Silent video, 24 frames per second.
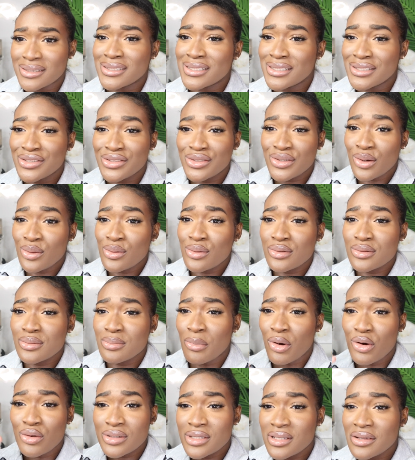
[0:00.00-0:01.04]
These shows,
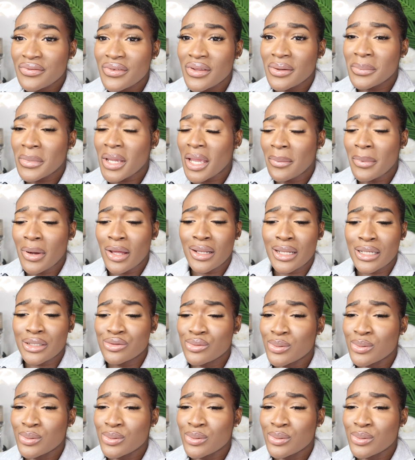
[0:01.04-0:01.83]
most of them came out like